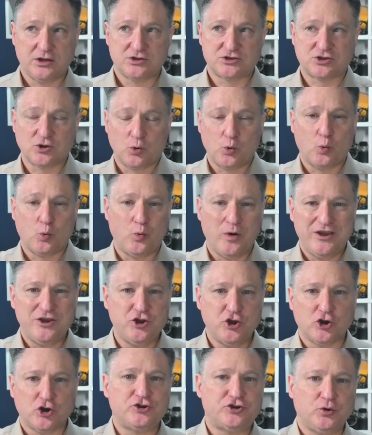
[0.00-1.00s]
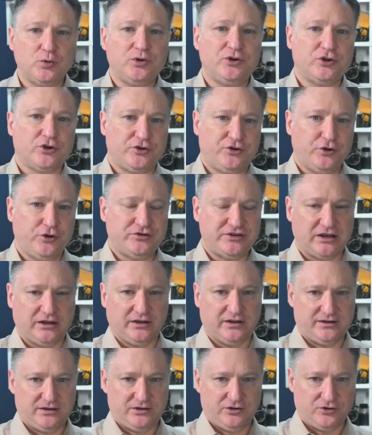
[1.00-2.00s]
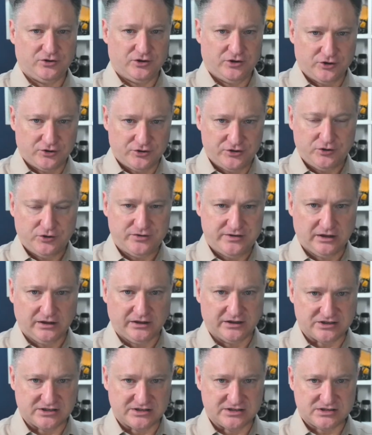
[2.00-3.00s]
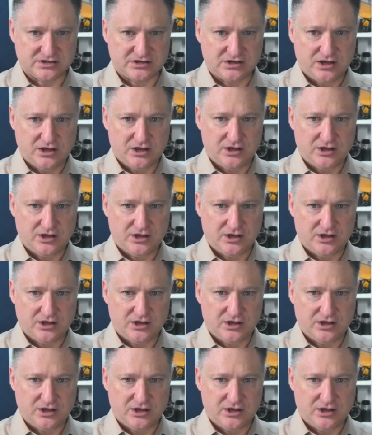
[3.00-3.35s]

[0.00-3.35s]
So when you're doing your due diligence,